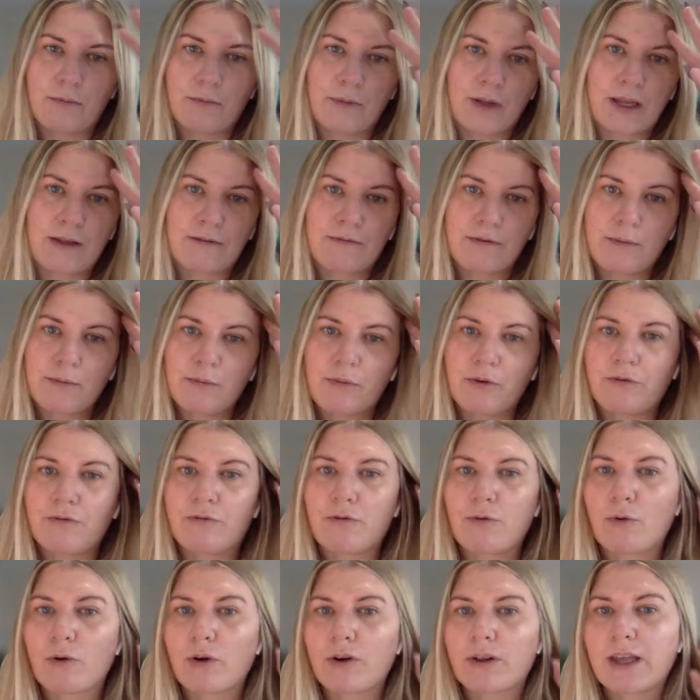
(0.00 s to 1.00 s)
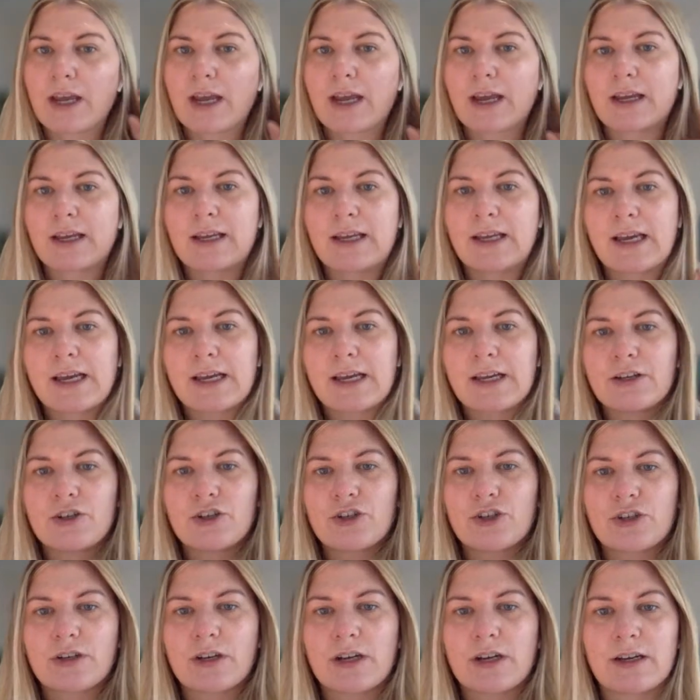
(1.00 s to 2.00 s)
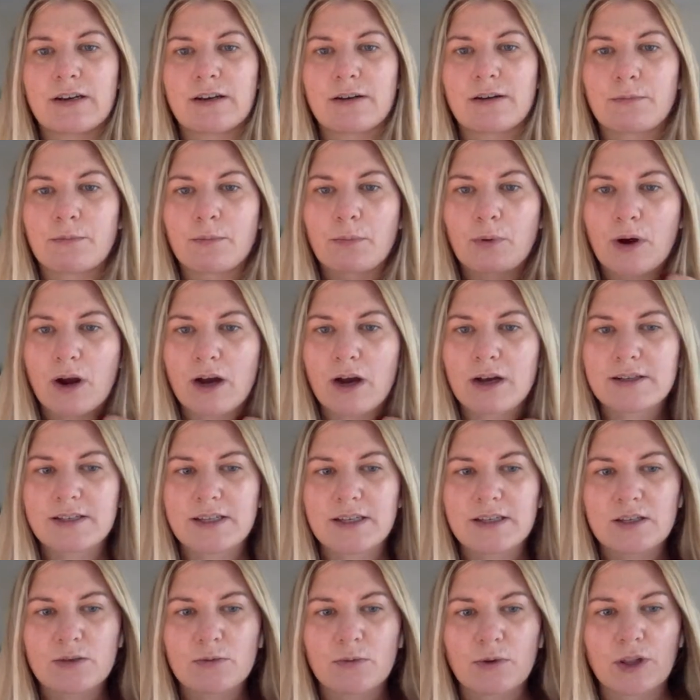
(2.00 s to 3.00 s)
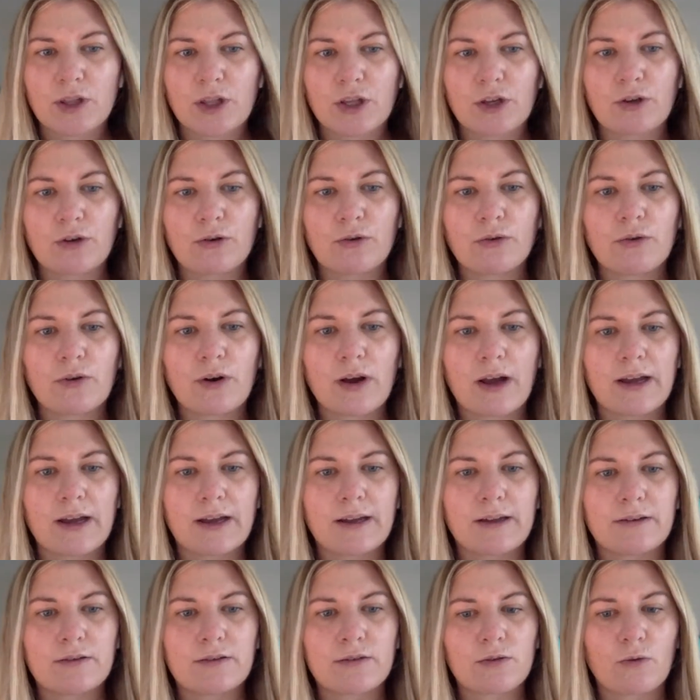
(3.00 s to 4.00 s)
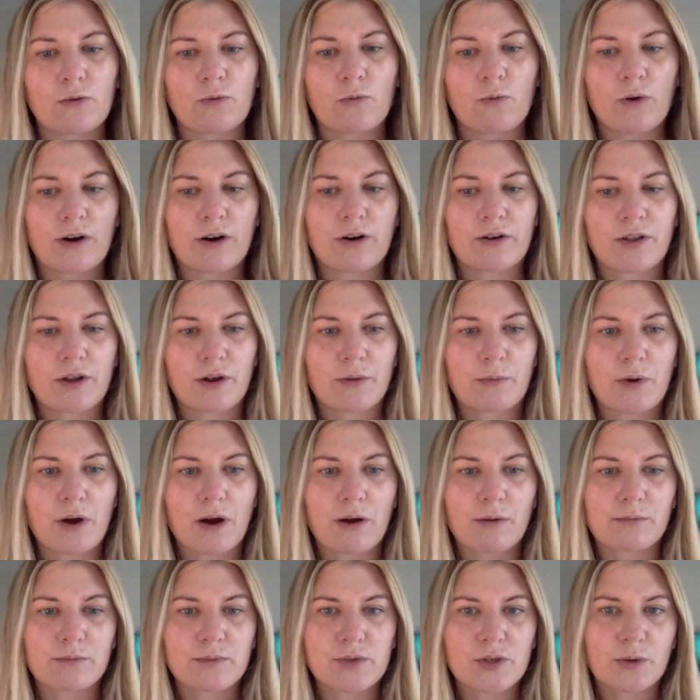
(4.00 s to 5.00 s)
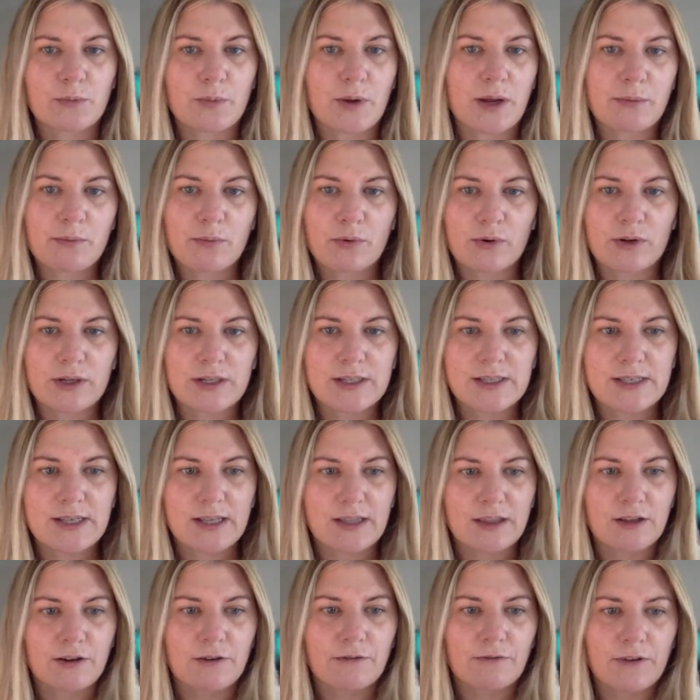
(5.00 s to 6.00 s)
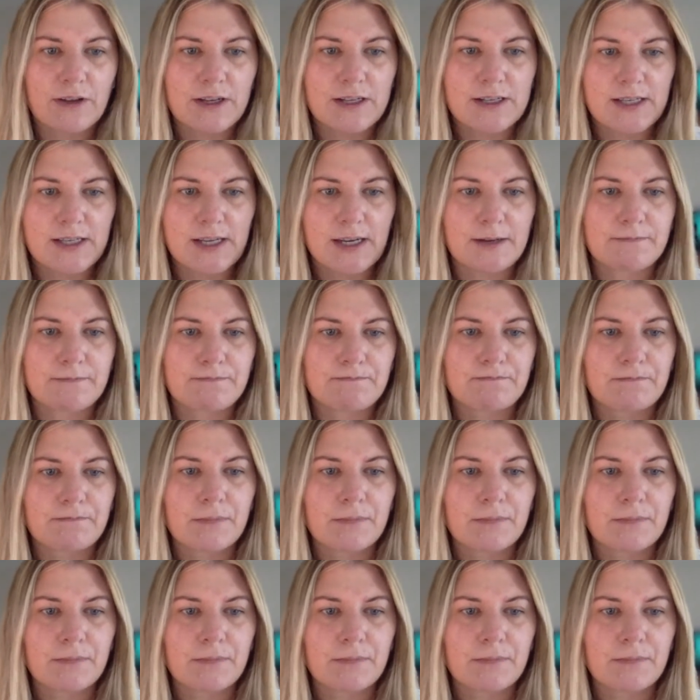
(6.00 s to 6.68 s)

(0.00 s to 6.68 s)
even before they engage in a process with you? And what are their problems or pain points that they're facing?